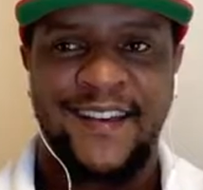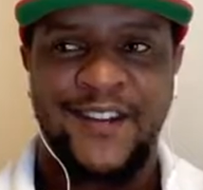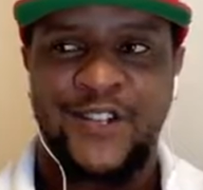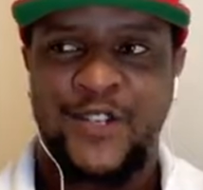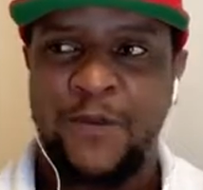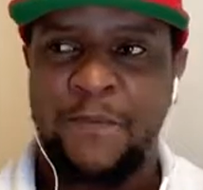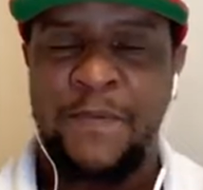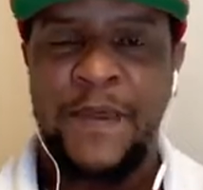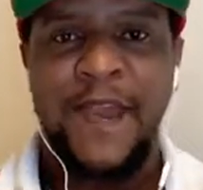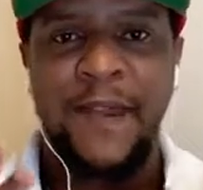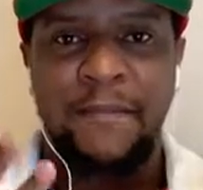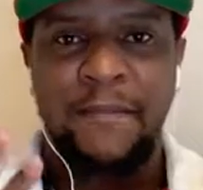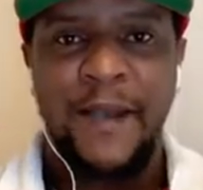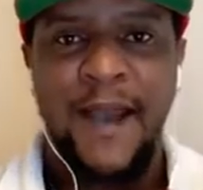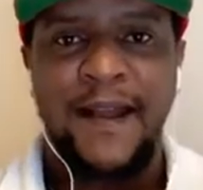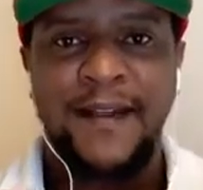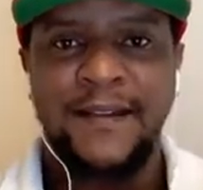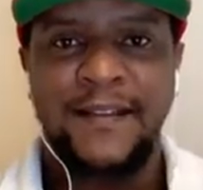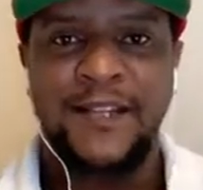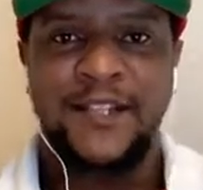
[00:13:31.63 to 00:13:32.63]
to be a
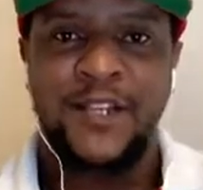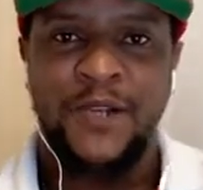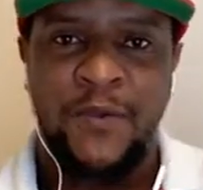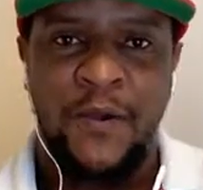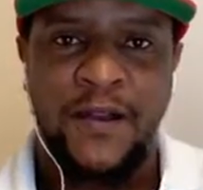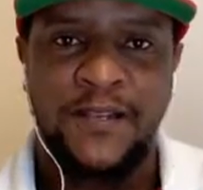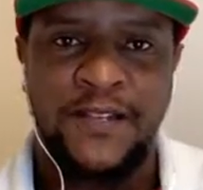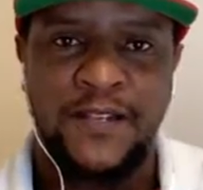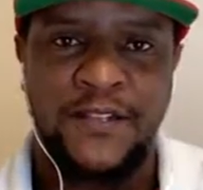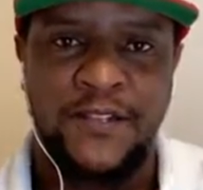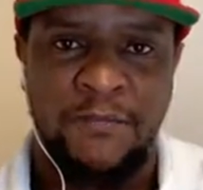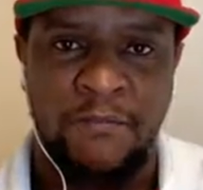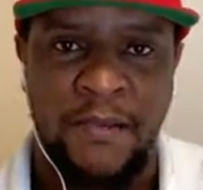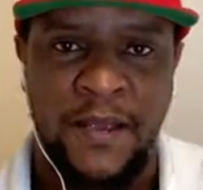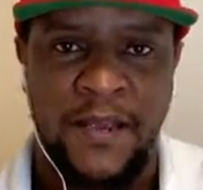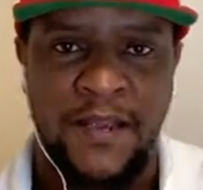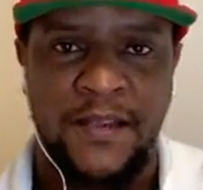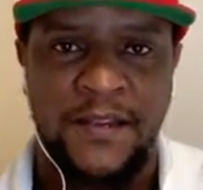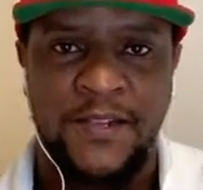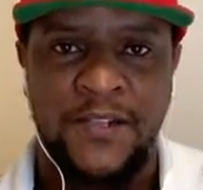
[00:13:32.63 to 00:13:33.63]
man that you wanted to
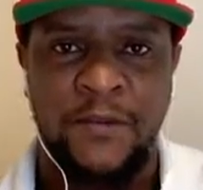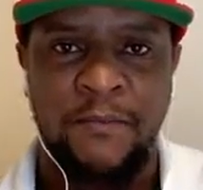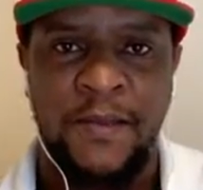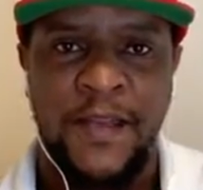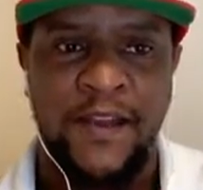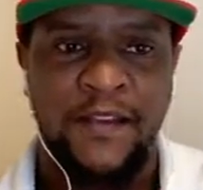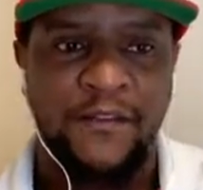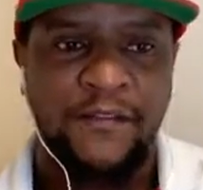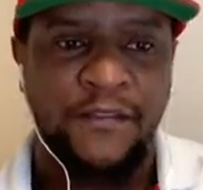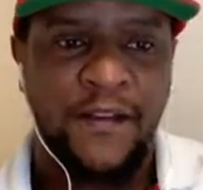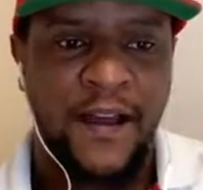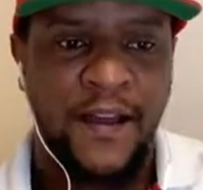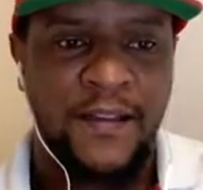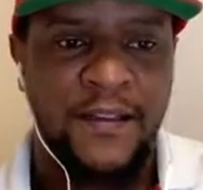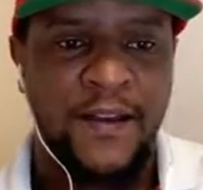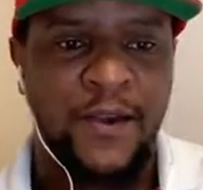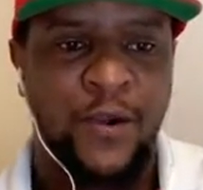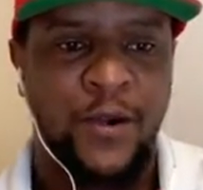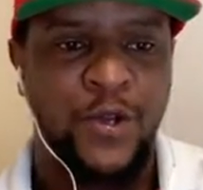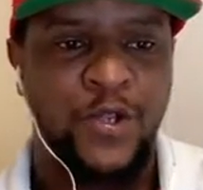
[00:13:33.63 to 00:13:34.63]
be a
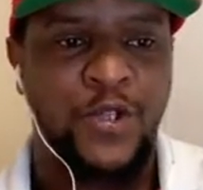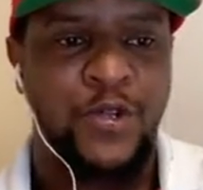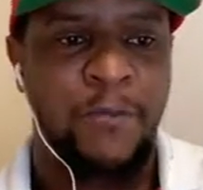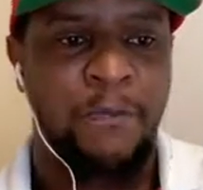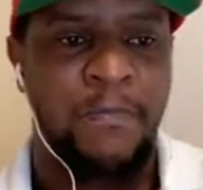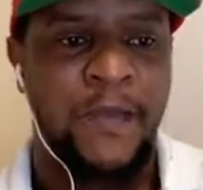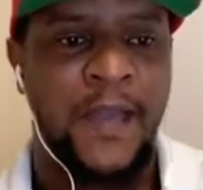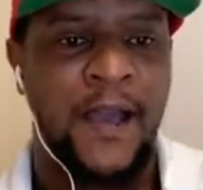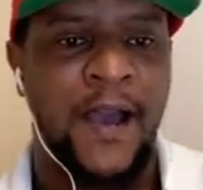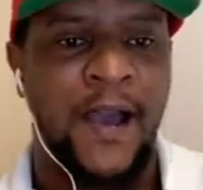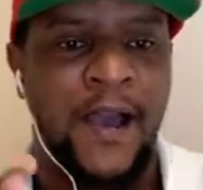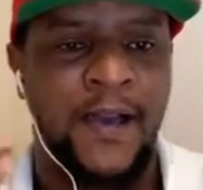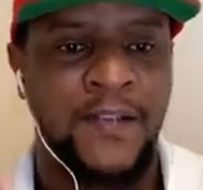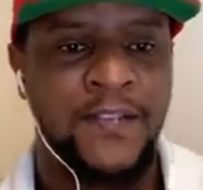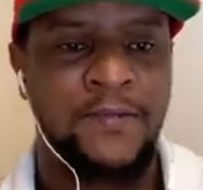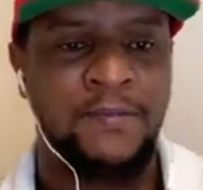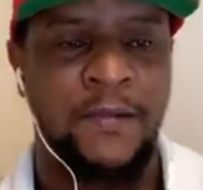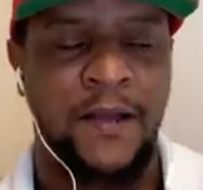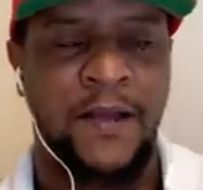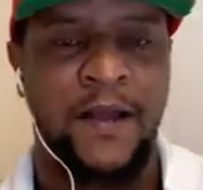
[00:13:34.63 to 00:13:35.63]
father or to be a
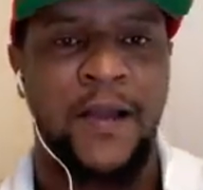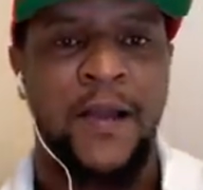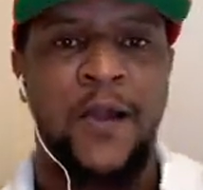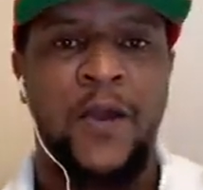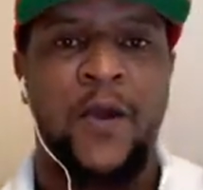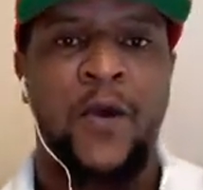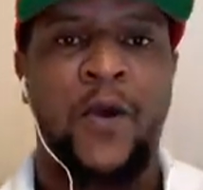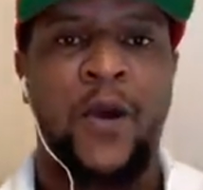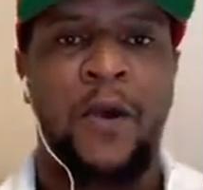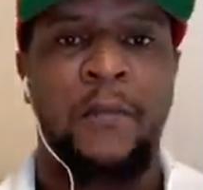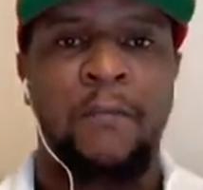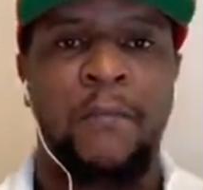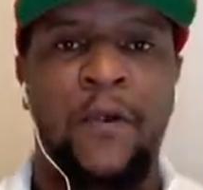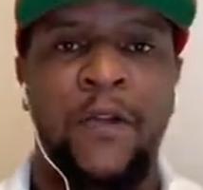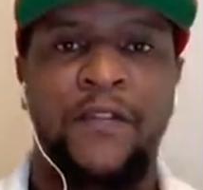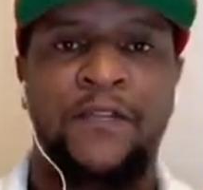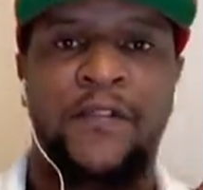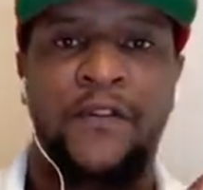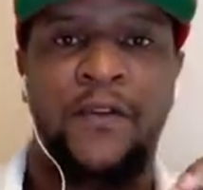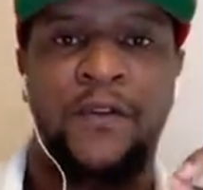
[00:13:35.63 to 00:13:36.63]
husband or a
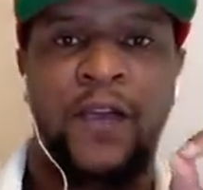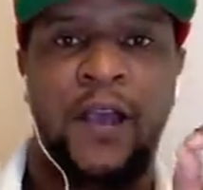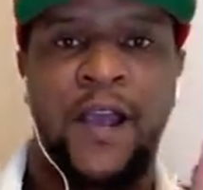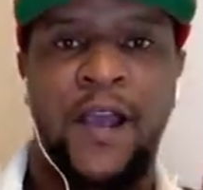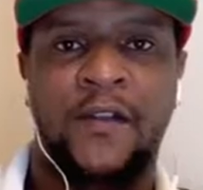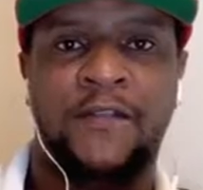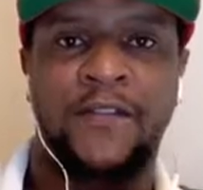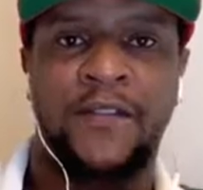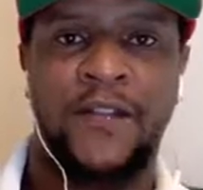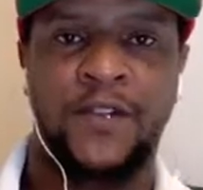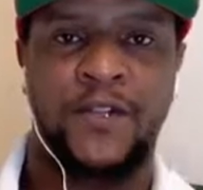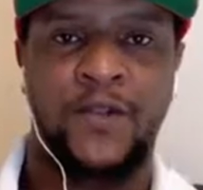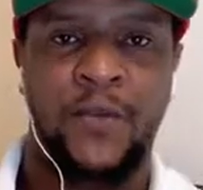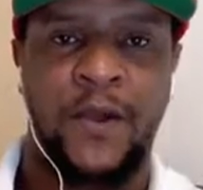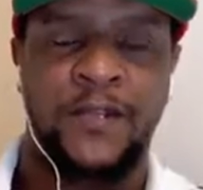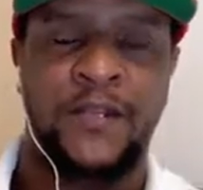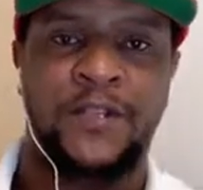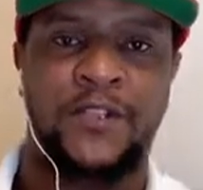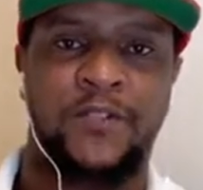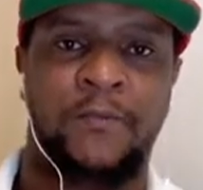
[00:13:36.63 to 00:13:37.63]
boyfriend or a girlfriend that you
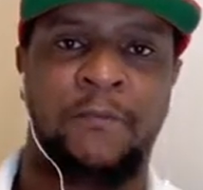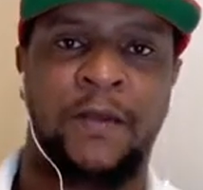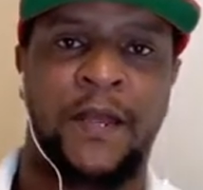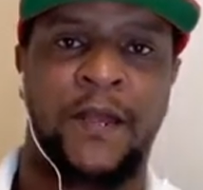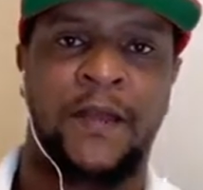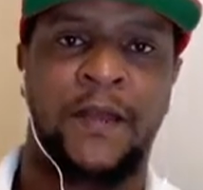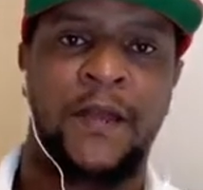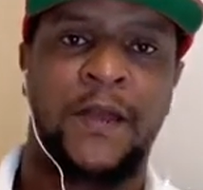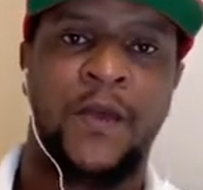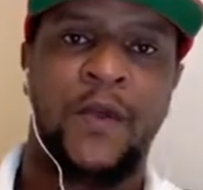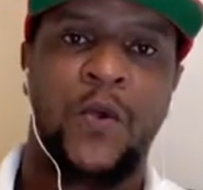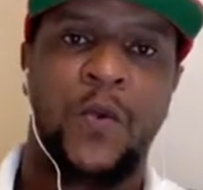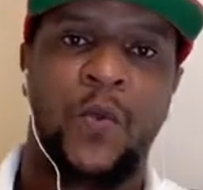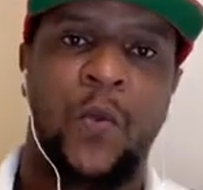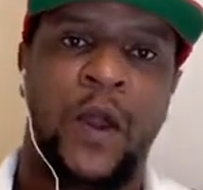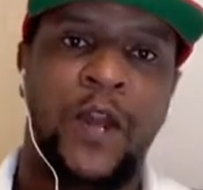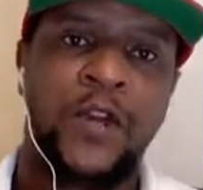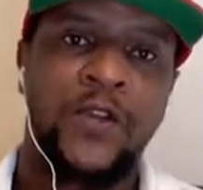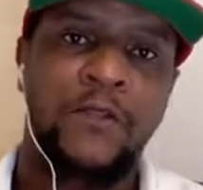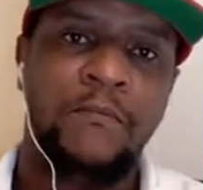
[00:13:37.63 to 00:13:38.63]
wanted to be.
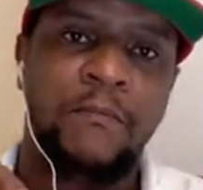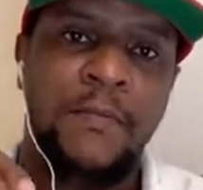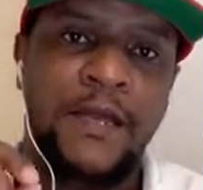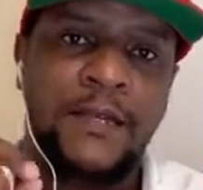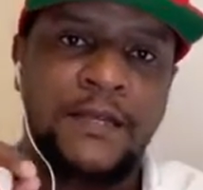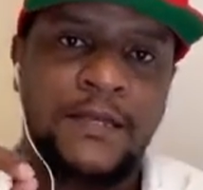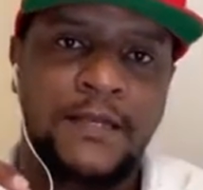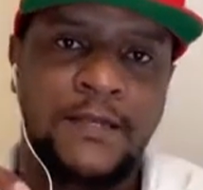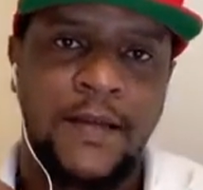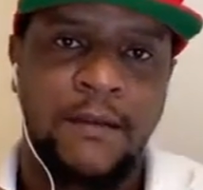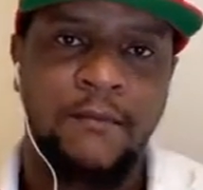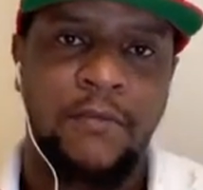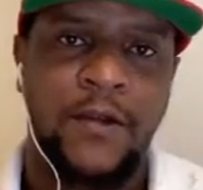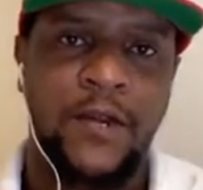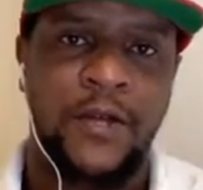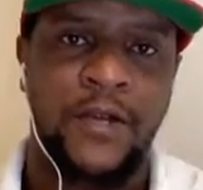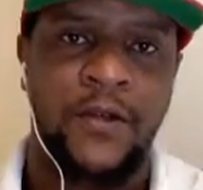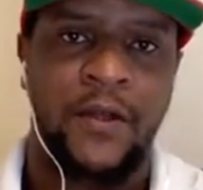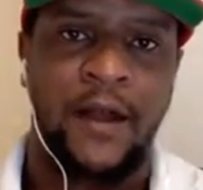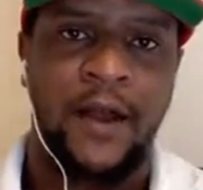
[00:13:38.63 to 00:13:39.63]
When you meet
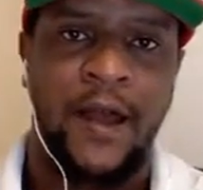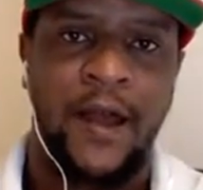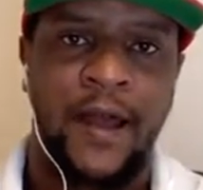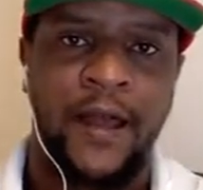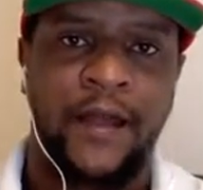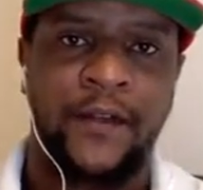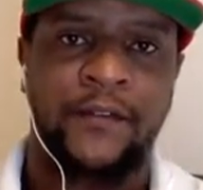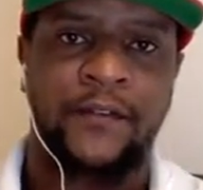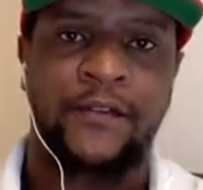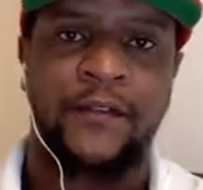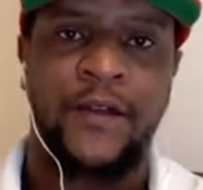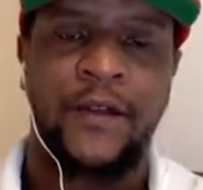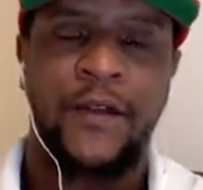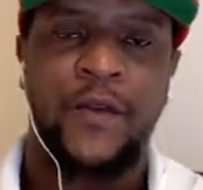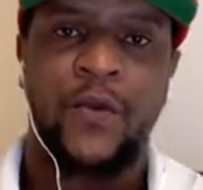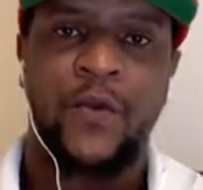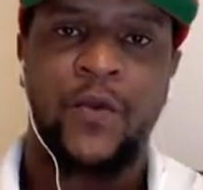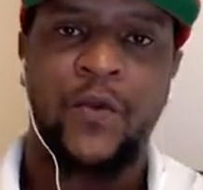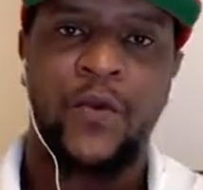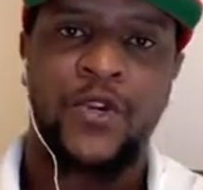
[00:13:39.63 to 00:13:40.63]
somebody in your life
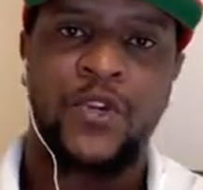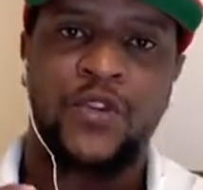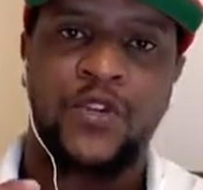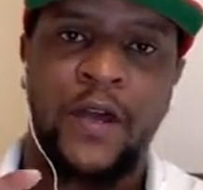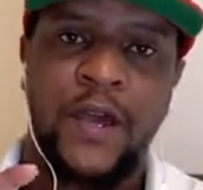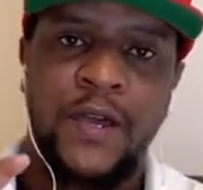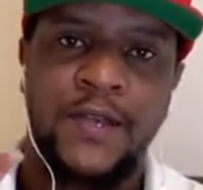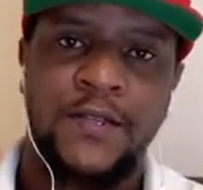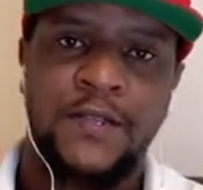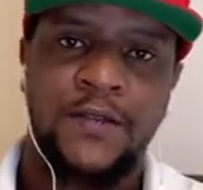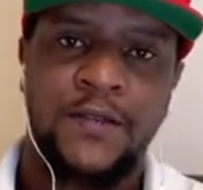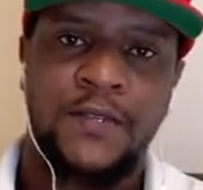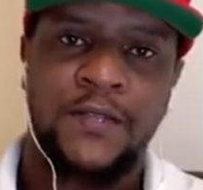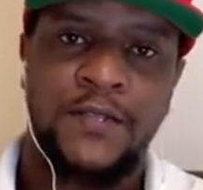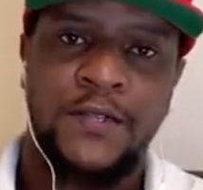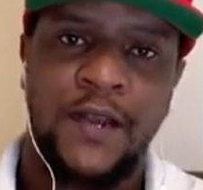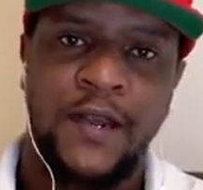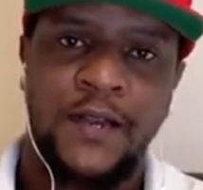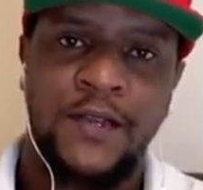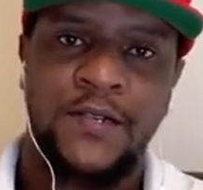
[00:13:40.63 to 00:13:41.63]
who tries to
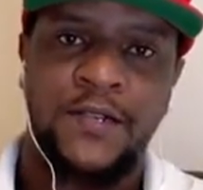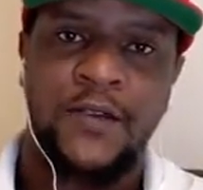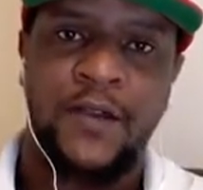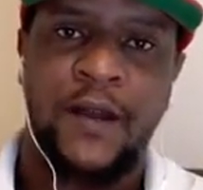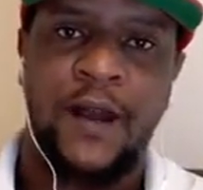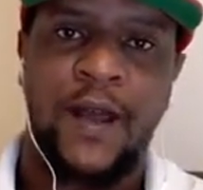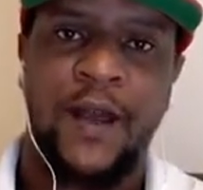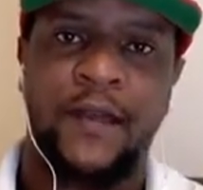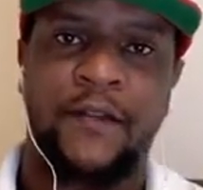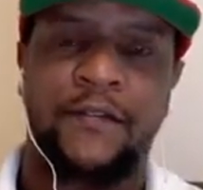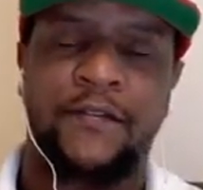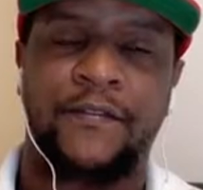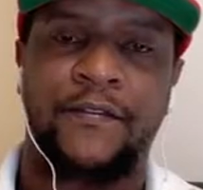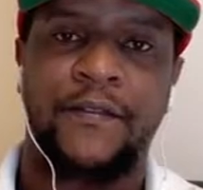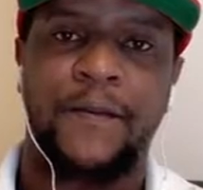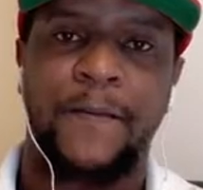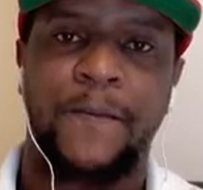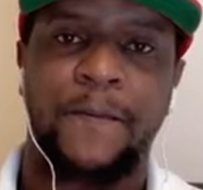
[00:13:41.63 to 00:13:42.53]
change your life,